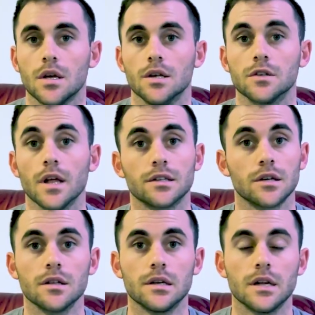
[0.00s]
So that's a
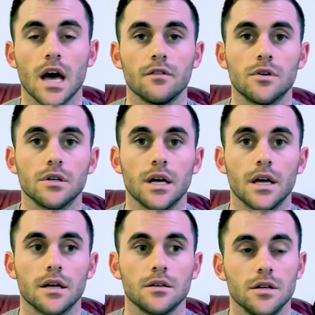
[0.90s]
good thing to have on
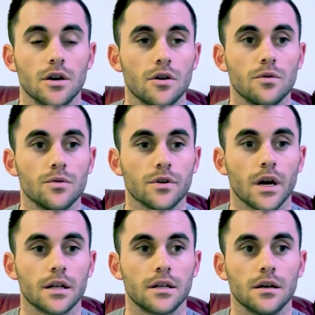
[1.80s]
hand. You know, you're
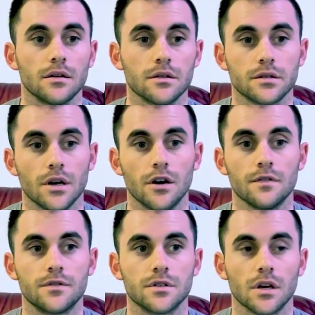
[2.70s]
not killing
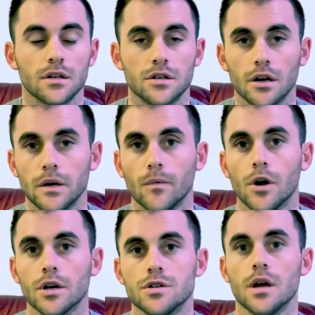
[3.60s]
yourself just like chugging
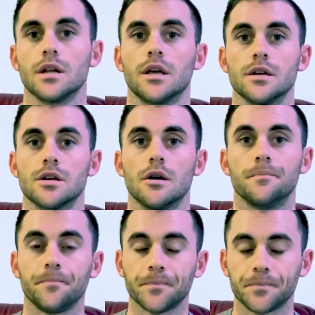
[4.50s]
water trying to catch up.